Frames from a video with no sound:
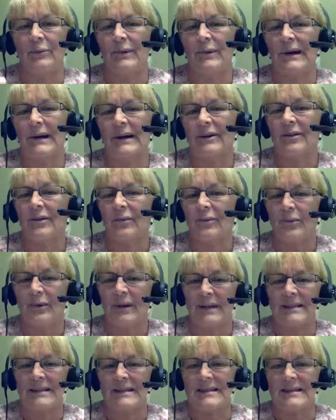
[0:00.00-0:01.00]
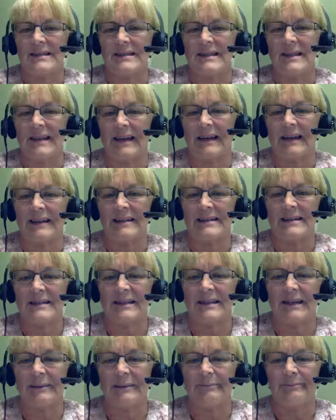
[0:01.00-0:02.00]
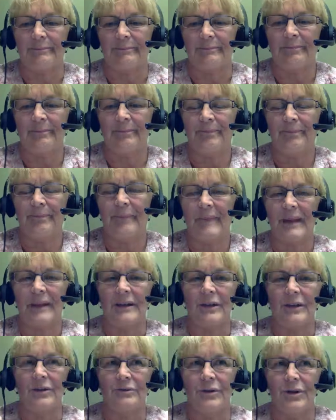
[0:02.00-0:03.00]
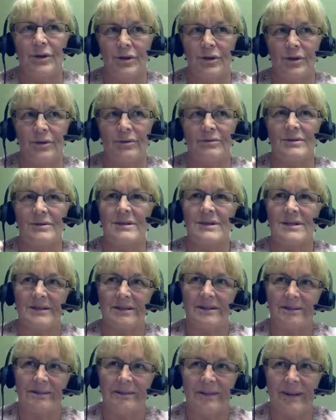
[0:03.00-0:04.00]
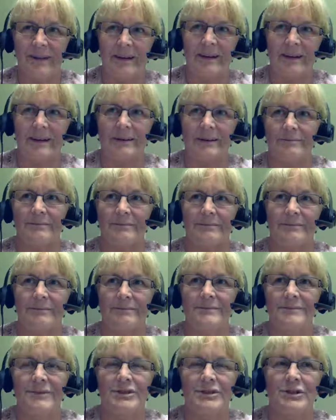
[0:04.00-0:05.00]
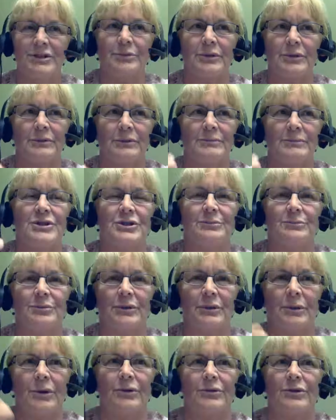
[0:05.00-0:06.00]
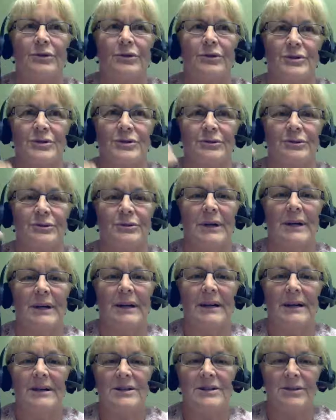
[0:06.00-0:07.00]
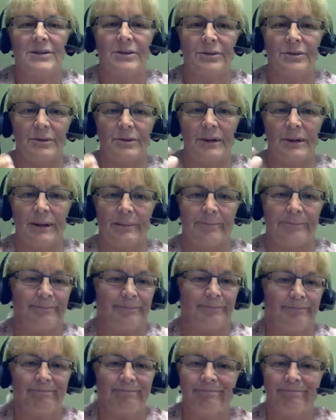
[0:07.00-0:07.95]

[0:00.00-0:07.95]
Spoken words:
What are the ones that that you use to promote or to kind